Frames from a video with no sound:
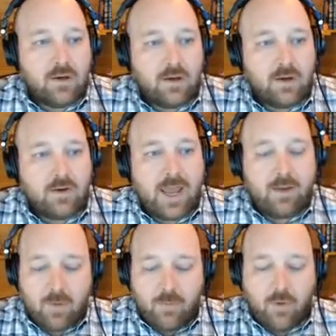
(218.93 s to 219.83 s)
Okay,
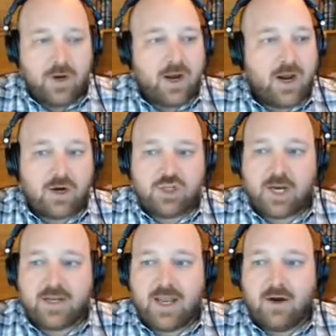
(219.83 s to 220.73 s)
and we pointed at our
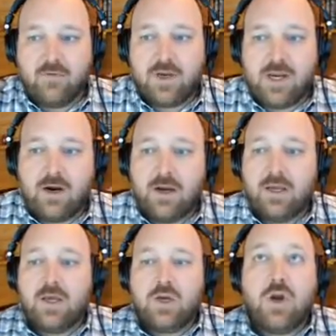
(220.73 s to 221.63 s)
check date over here.
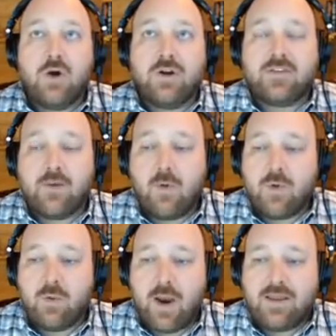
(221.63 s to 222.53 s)
Notice that when
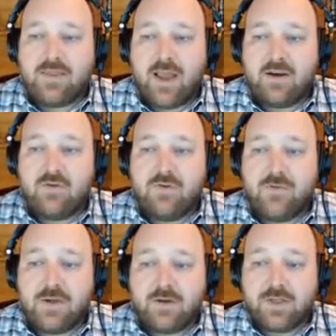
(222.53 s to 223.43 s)
we rank that new
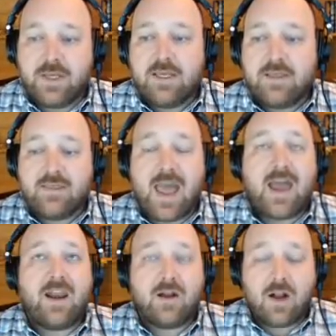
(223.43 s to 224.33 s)
field,
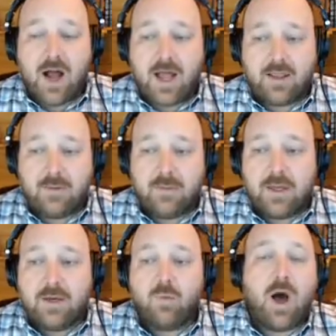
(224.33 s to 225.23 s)
that column
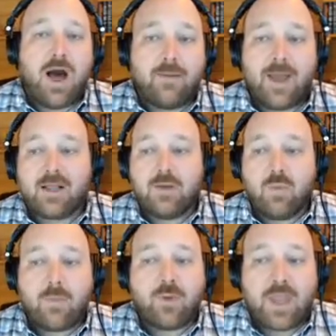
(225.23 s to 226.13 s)
will automatically
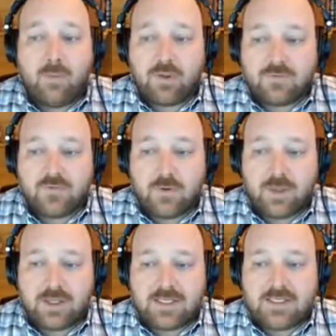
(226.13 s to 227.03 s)
replicate with the
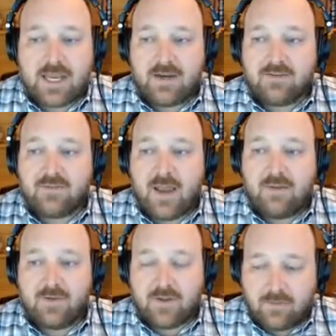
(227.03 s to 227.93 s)
formula contained inside
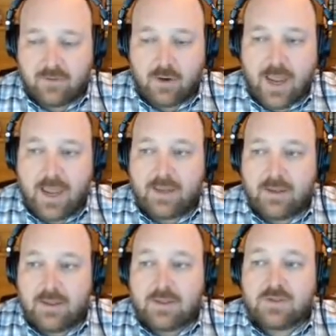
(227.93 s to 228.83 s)
of it. Okay,
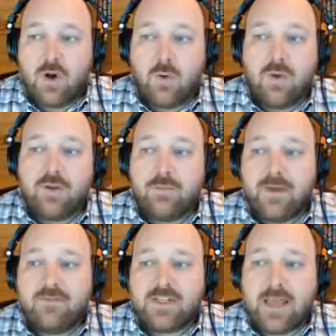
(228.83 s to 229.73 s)
so
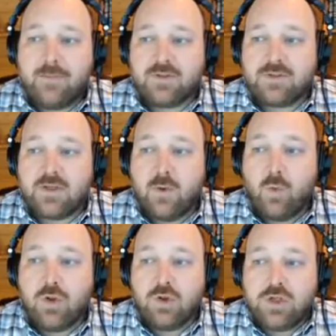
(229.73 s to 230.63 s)
pivot tables
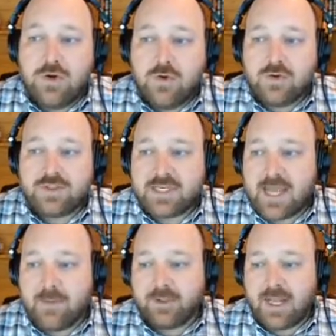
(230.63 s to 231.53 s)
will use the
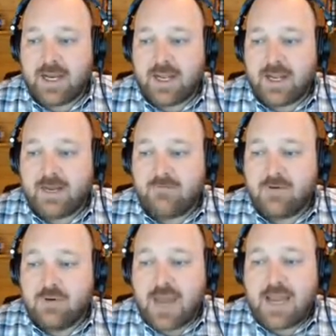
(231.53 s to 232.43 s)
table data, and if
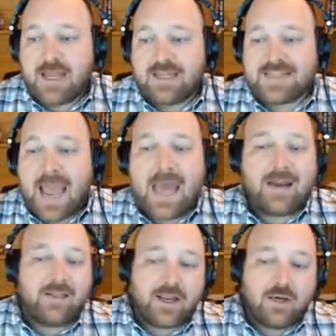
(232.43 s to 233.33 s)
new data gets
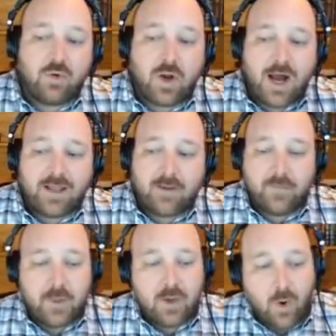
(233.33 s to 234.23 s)
added, like a new column,
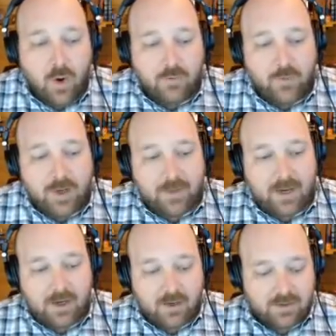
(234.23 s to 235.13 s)
or if we come
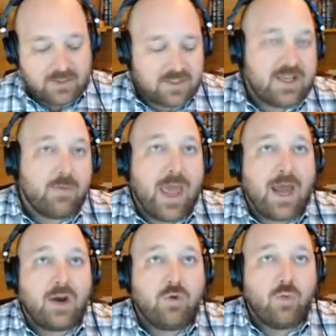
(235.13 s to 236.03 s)
down here and let's just say we
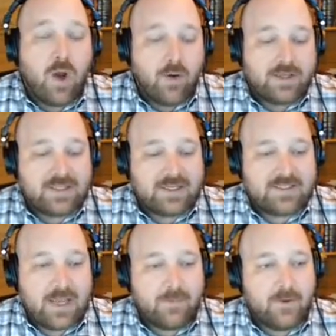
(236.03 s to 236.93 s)
add a new row as an
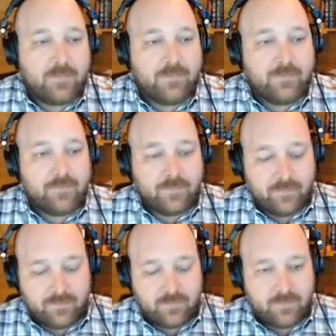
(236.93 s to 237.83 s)
example,
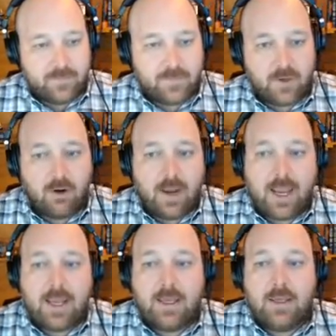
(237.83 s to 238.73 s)

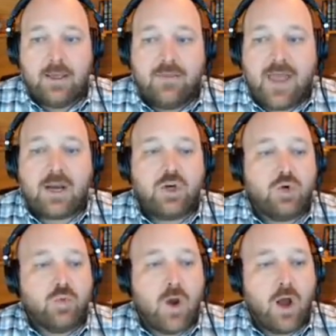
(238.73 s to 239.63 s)
okay, that
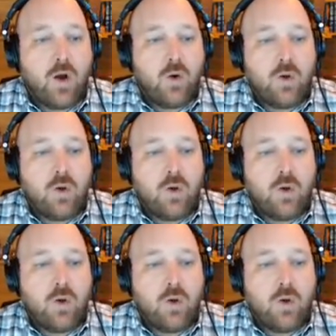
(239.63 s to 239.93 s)
new row